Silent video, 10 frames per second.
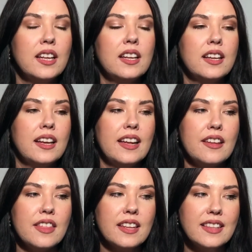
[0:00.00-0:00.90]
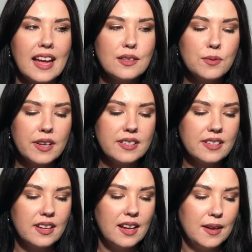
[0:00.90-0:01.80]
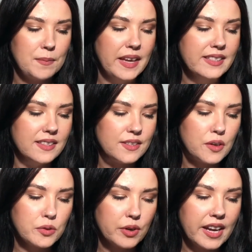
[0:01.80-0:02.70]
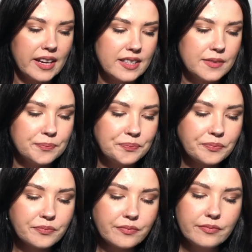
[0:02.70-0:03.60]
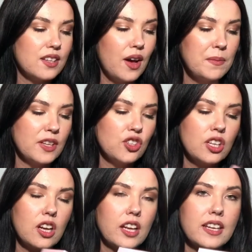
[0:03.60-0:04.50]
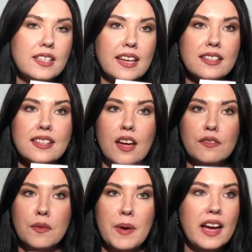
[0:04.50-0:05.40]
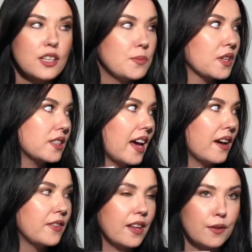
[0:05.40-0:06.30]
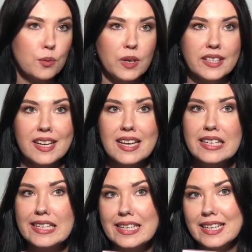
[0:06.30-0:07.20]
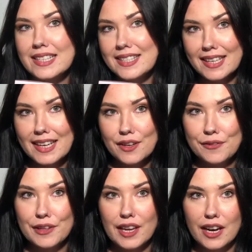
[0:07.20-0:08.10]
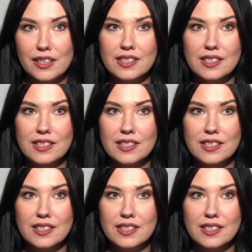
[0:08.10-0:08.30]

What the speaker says: And I think that's what makes this so great. I'm actually not going to take this out of the package because I have another one sitting over there.